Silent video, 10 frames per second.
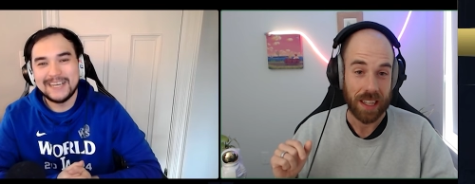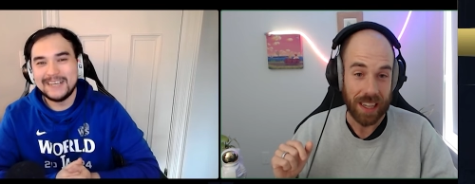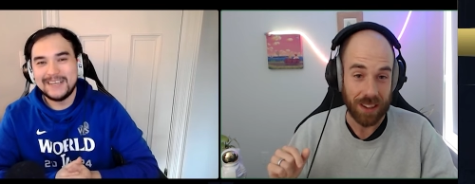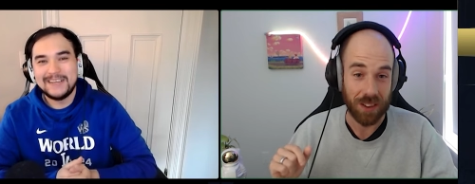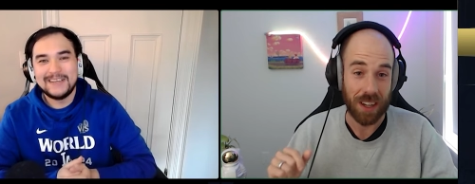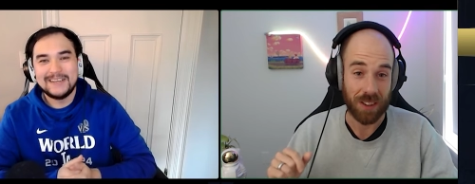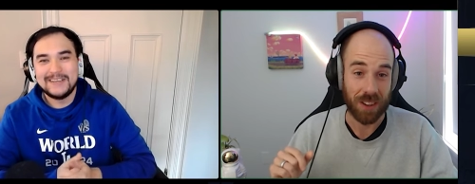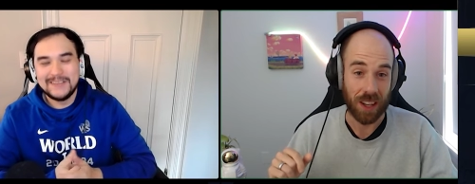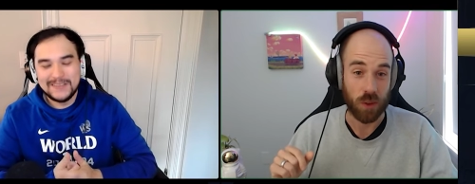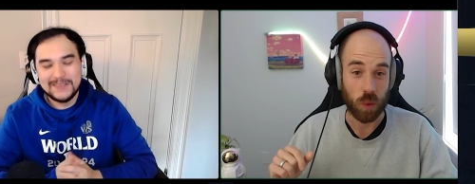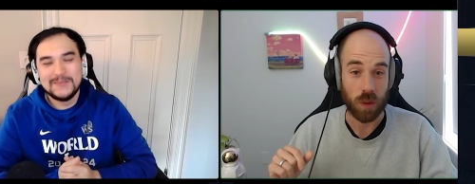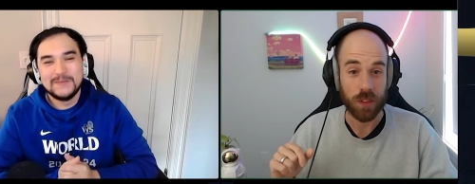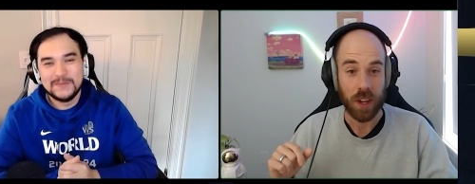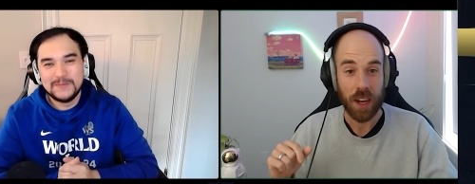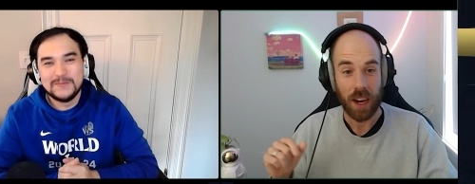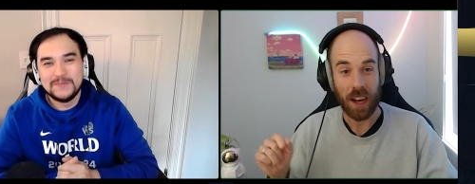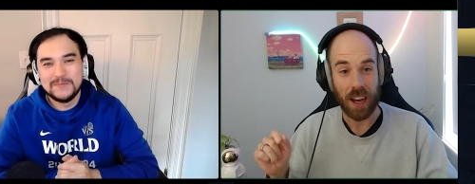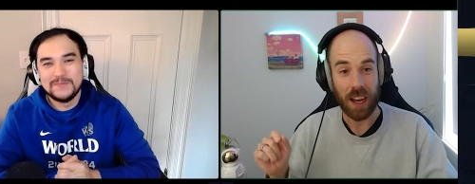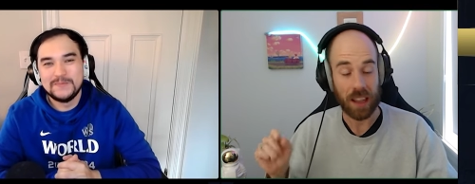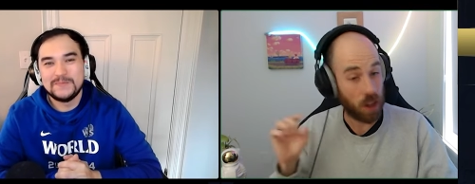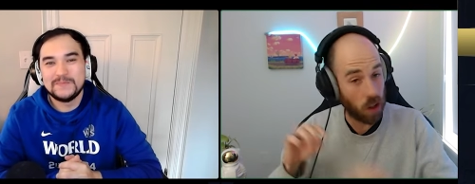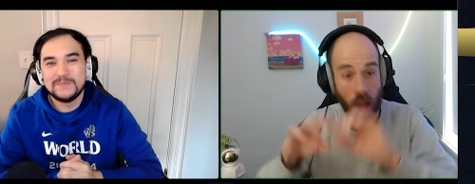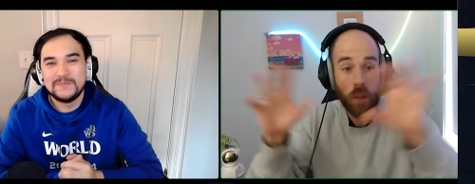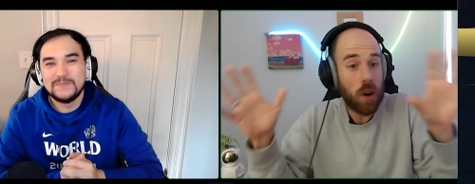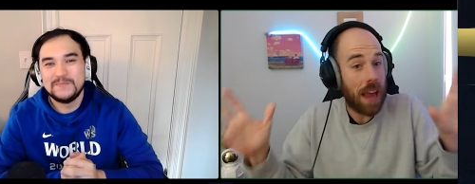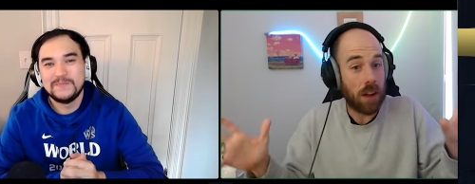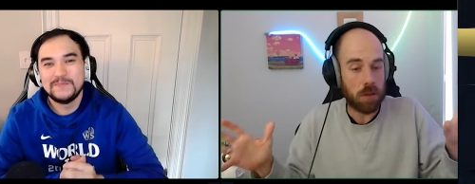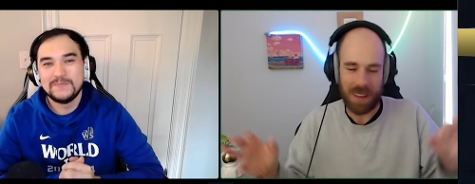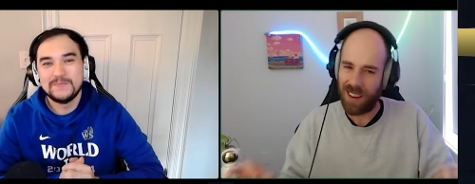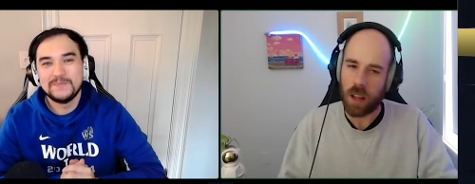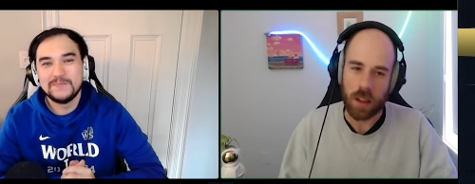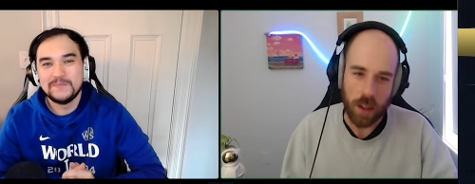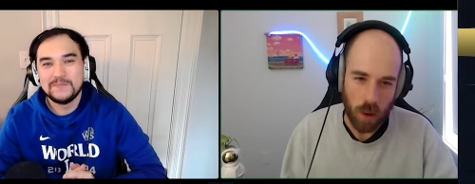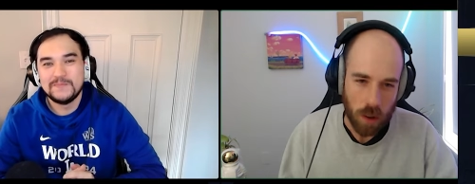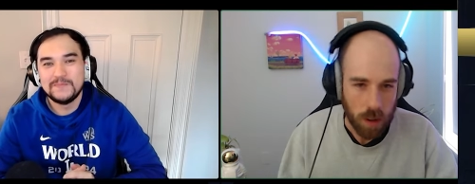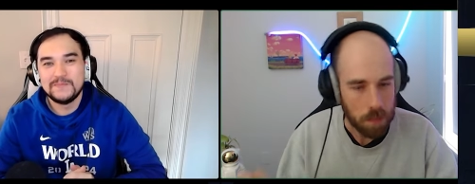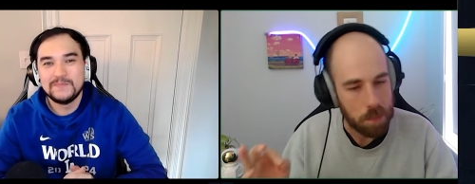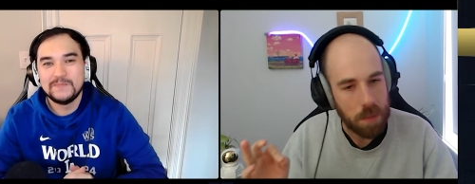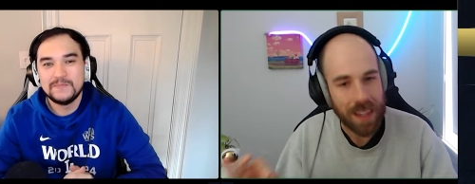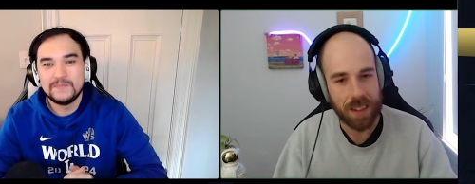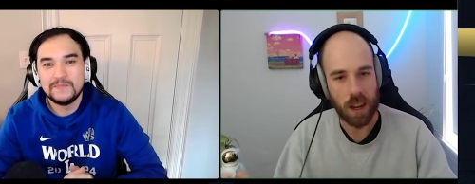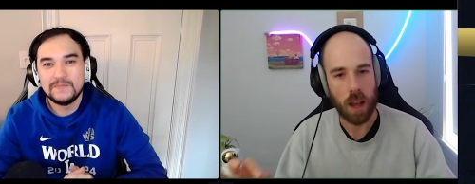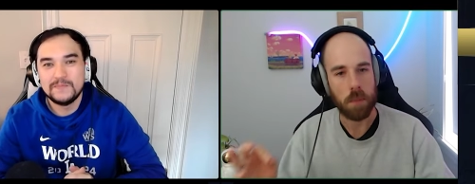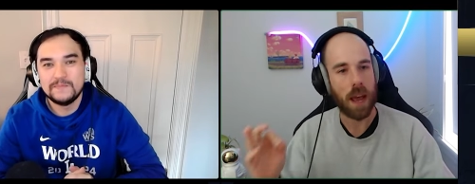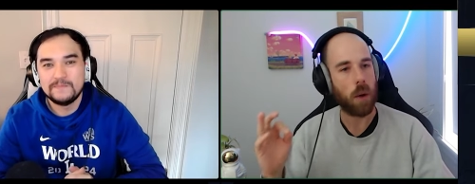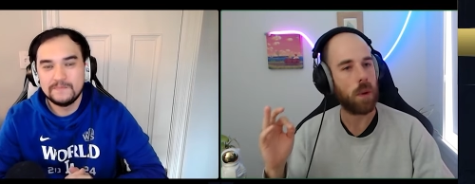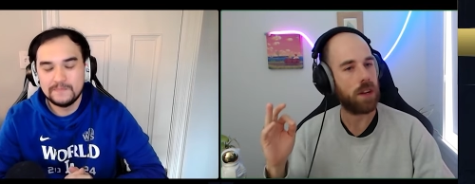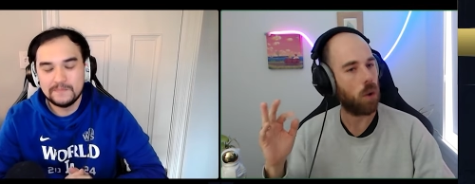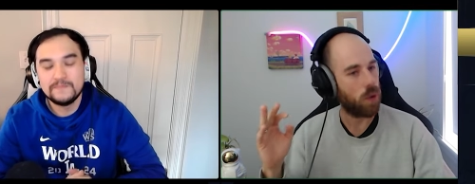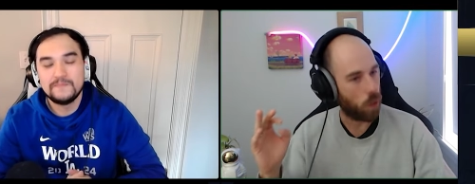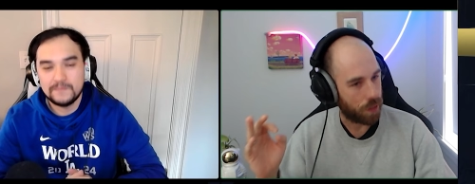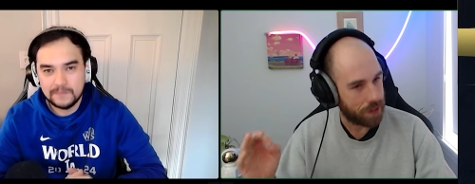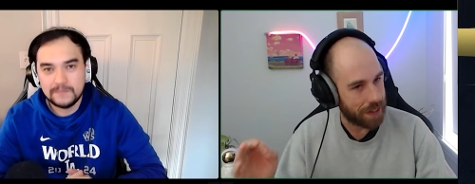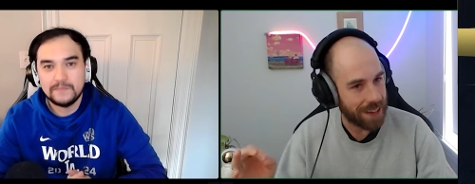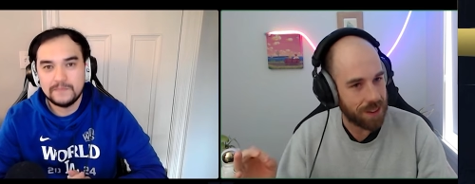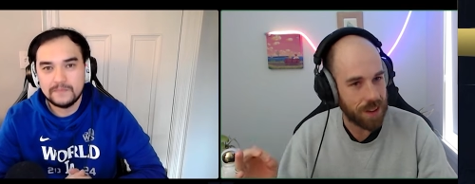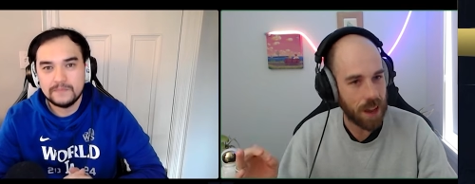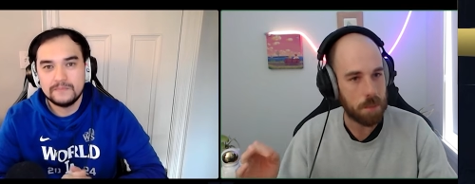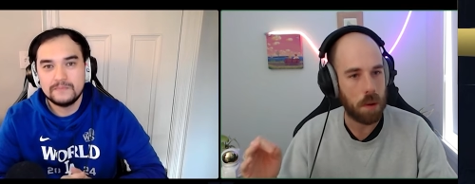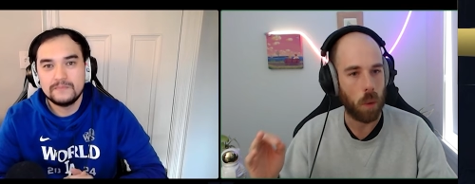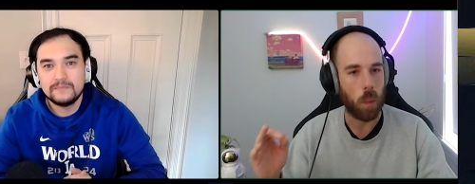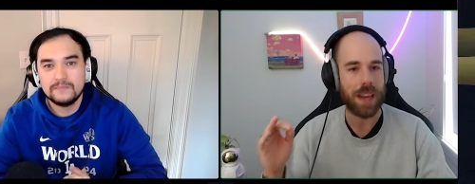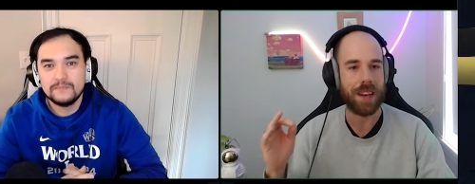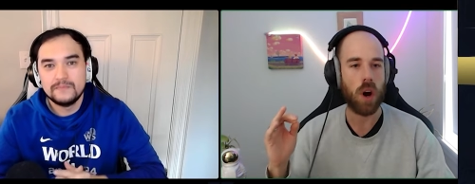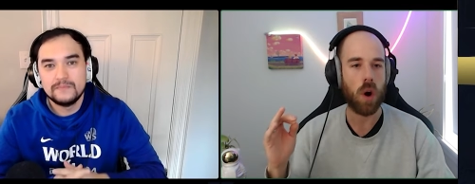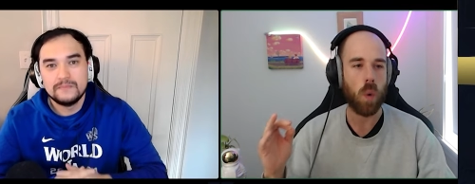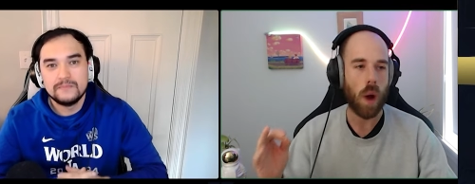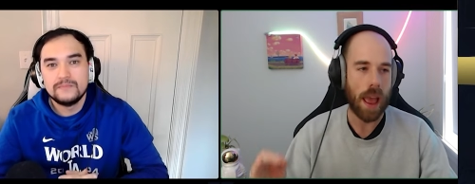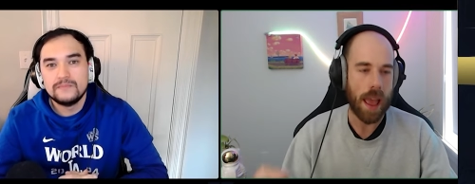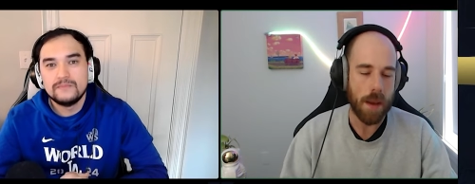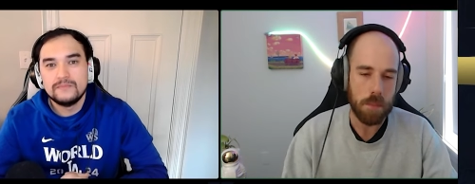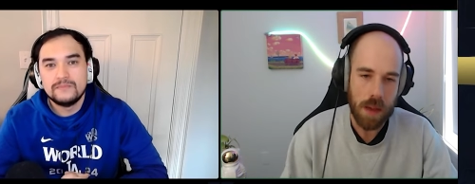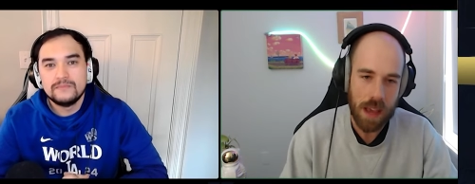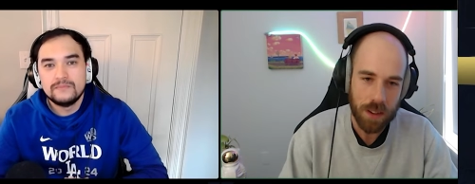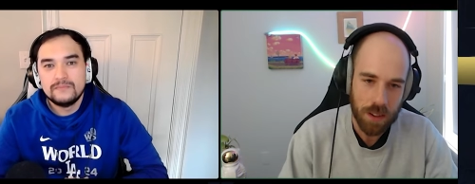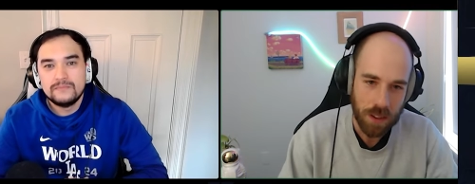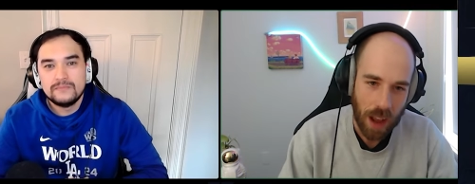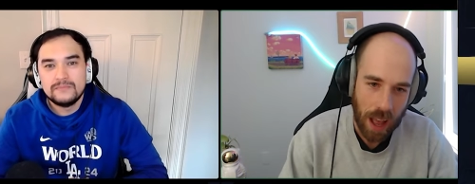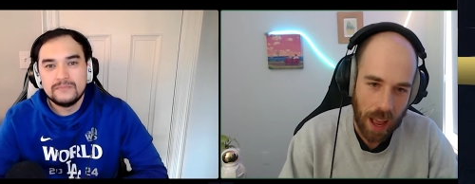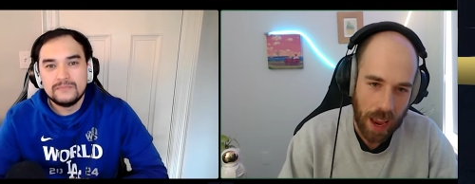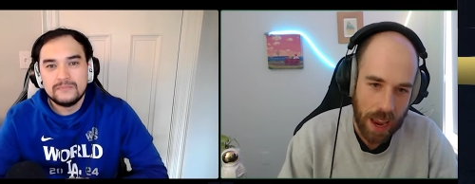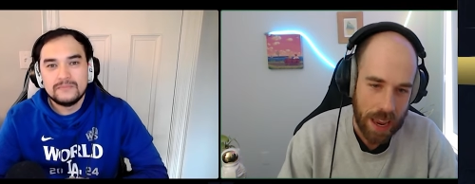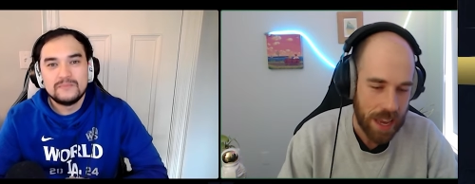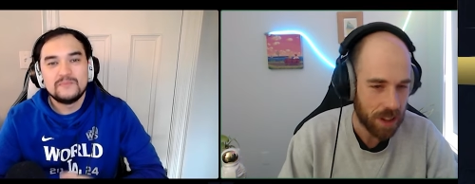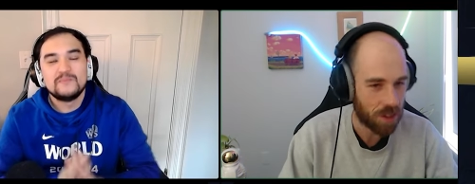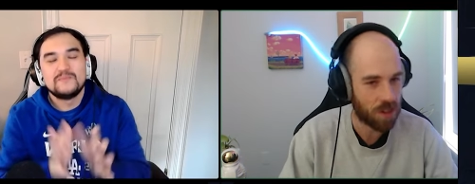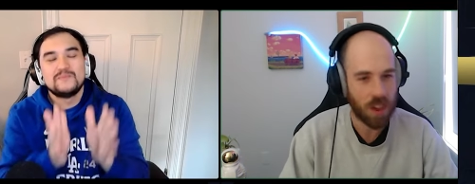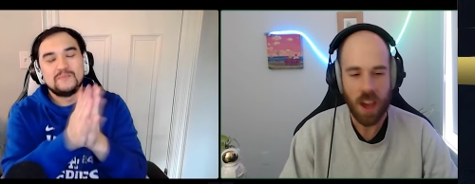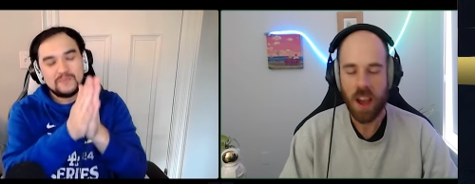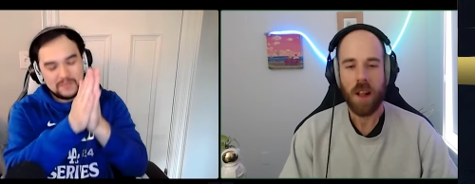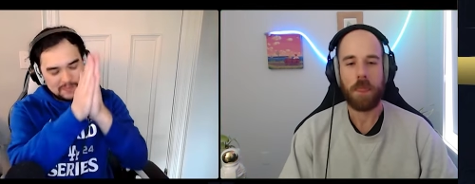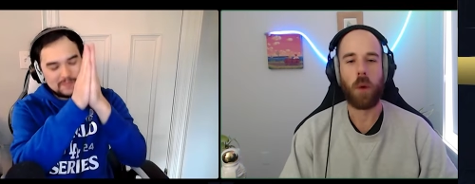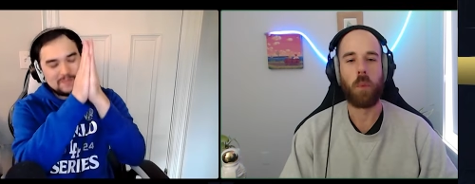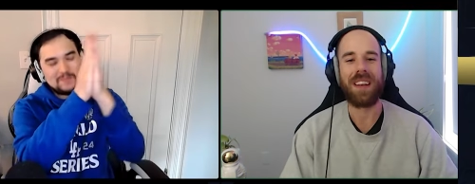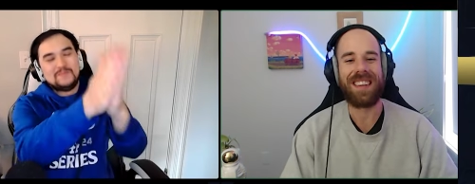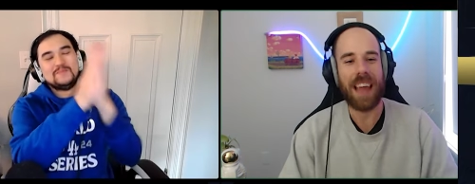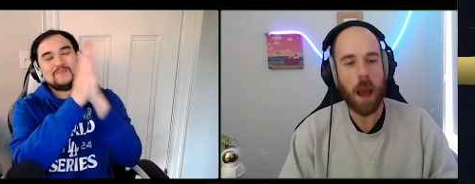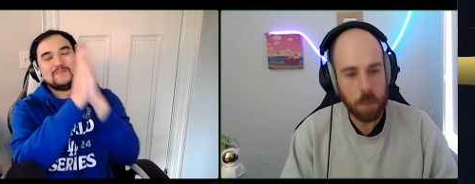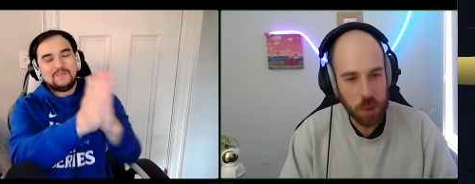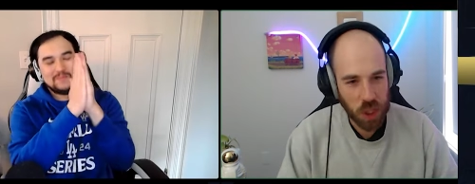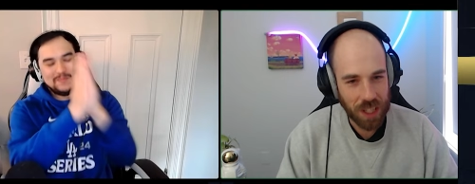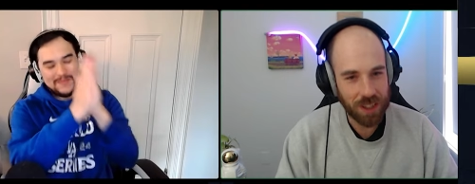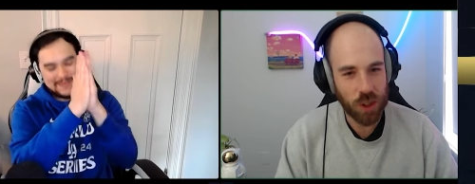Speaker 1: insane schedules. Uh, little other announcement, not little, big time. Now we don't know the dates yet, but we know M S I. It's the redemption